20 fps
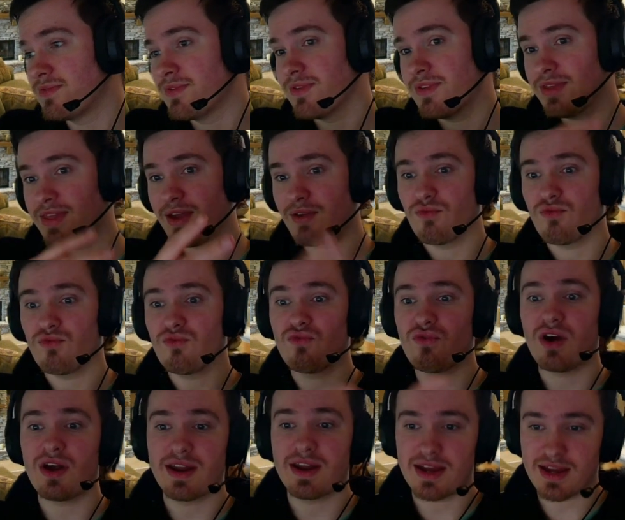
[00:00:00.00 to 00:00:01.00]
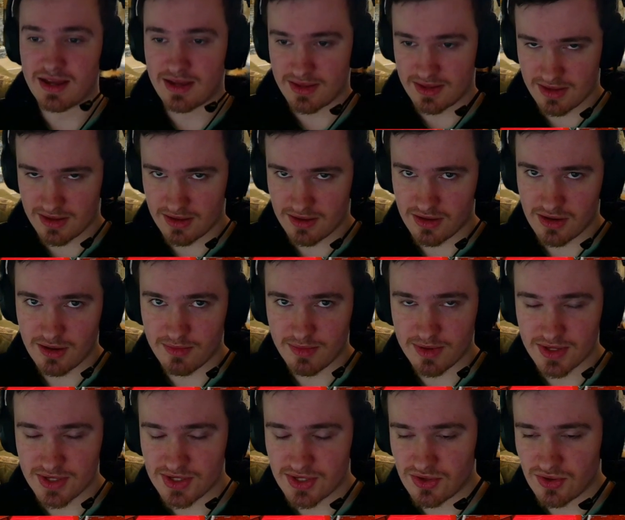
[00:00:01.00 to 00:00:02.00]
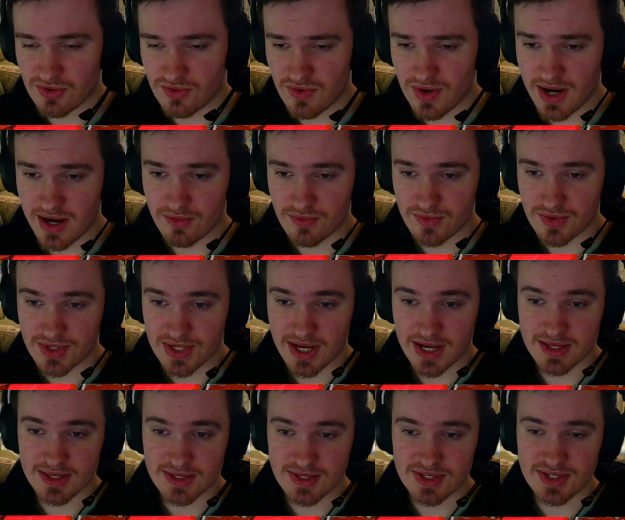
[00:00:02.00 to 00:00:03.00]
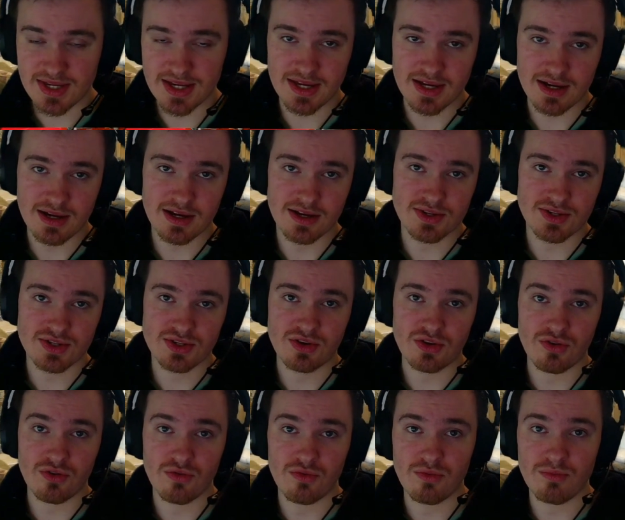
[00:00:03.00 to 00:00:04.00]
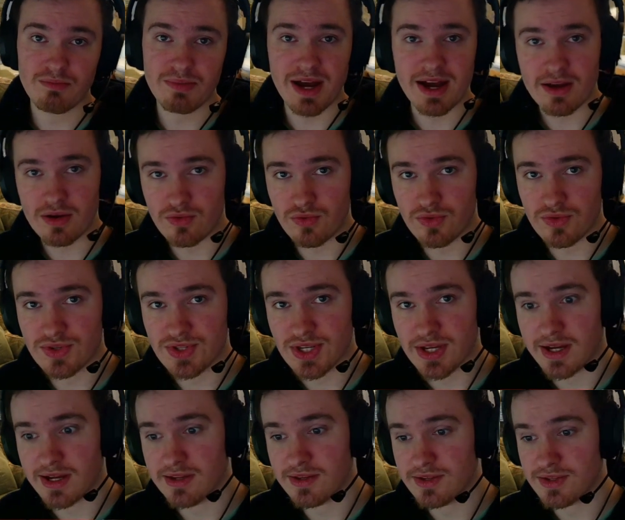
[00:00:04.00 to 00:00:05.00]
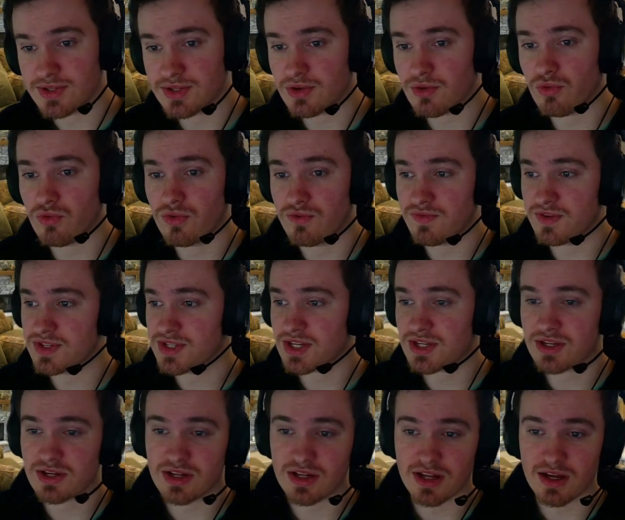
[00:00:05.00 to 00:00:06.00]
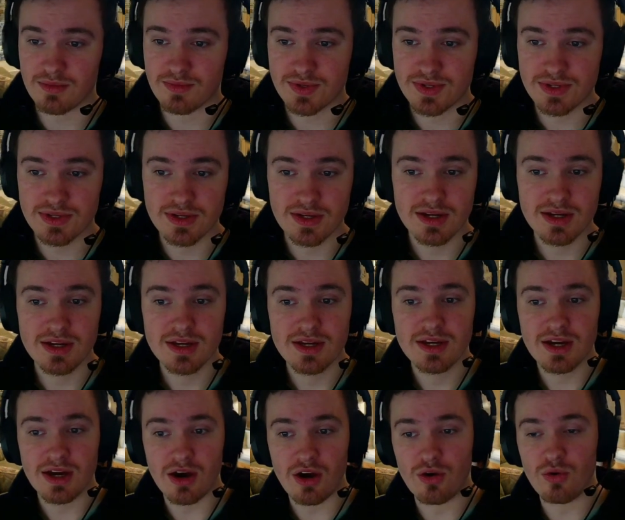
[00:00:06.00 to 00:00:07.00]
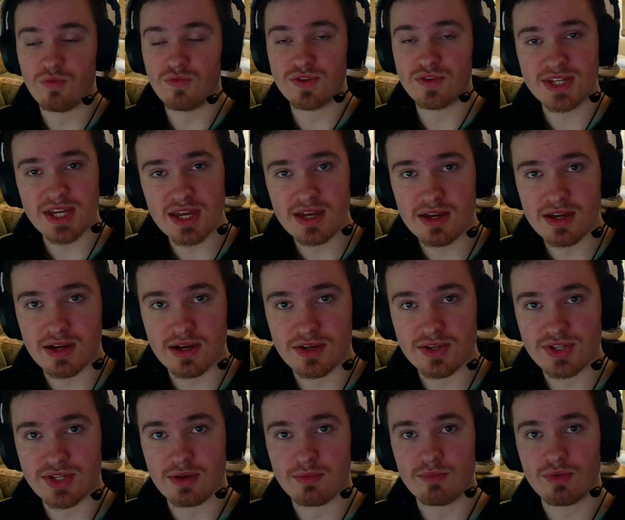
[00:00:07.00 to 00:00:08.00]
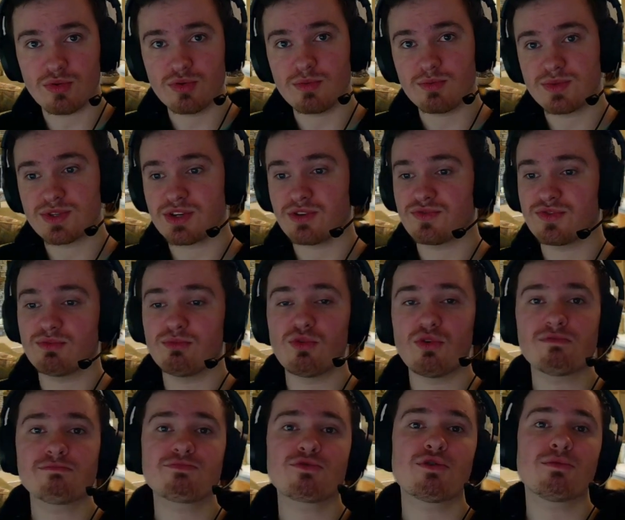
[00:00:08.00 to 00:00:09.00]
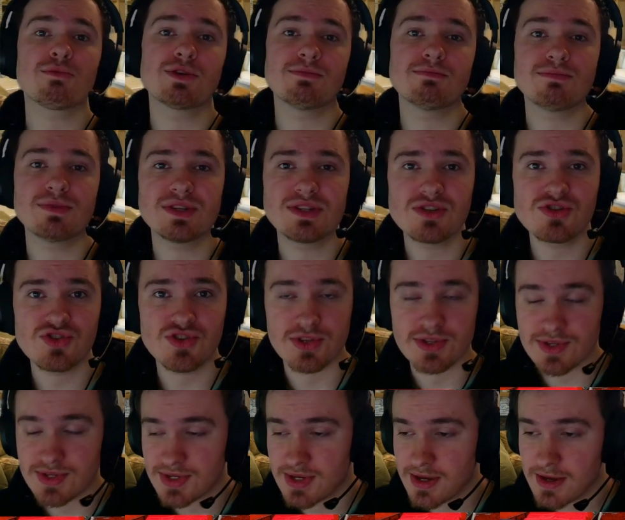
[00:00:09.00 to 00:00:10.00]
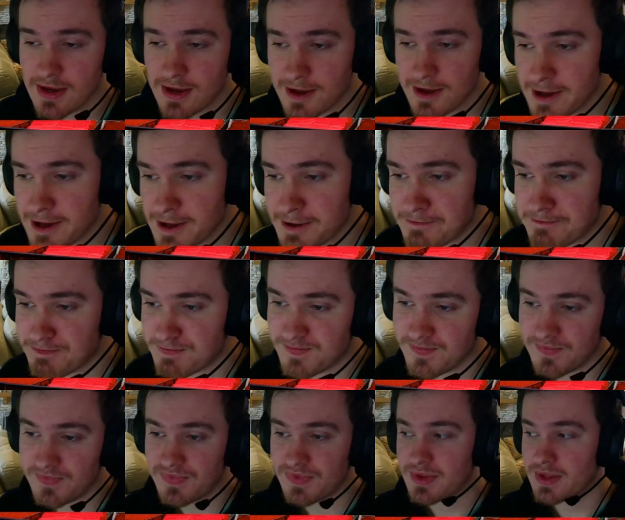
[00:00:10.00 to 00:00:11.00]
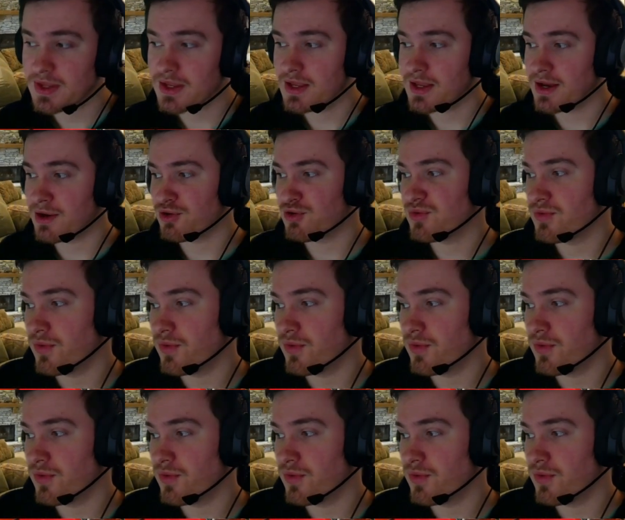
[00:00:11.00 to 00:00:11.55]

then running the club into the ground and seeing us go backwards and all of these other clubs overtake us and put themselves in more prominent positions. Now,